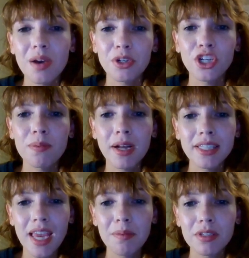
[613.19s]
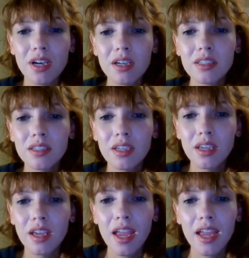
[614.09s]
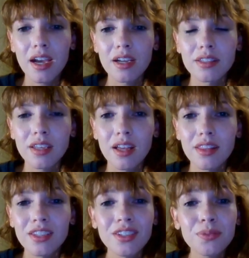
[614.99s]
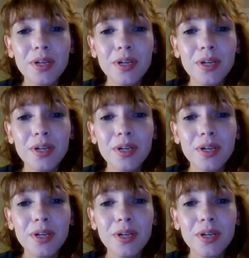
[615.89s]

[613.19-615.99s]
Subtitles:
Now we're going to go back to Amazon, and this